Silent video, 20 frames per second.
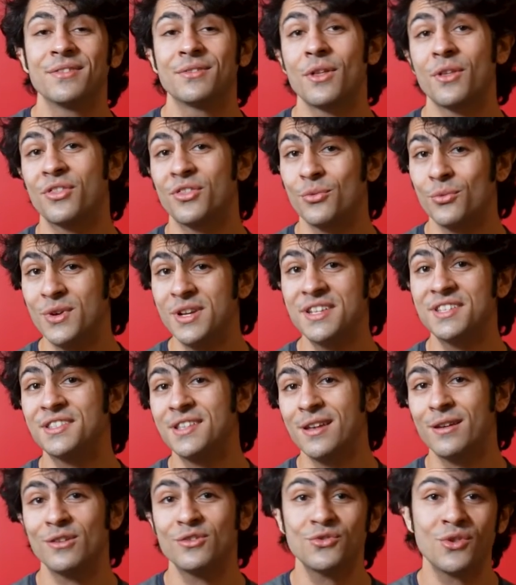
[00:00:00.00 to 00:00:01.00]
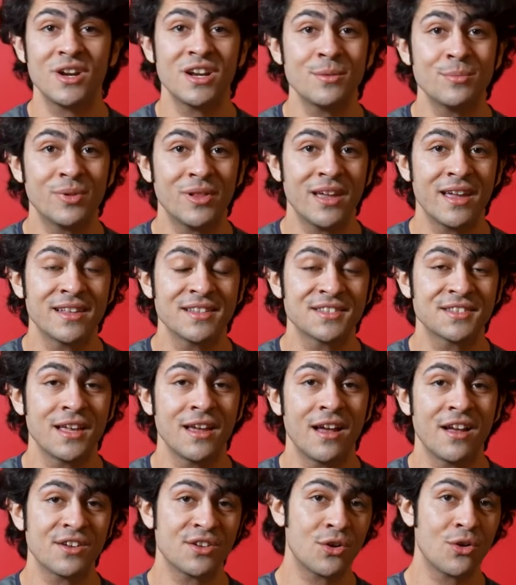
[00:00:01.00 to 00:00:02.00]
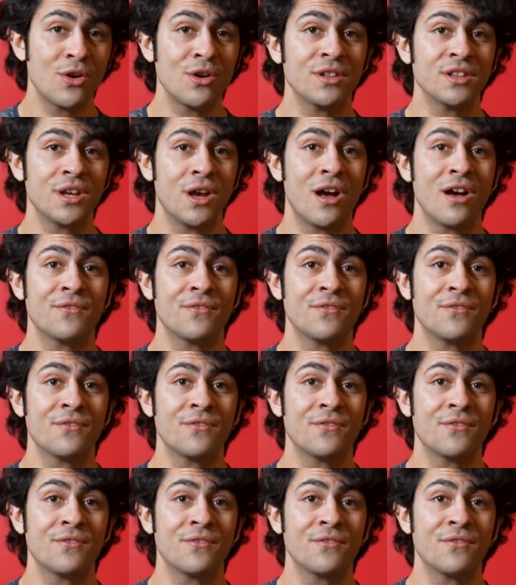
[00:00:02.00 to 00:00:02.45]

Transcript: The three standard training plans that I currently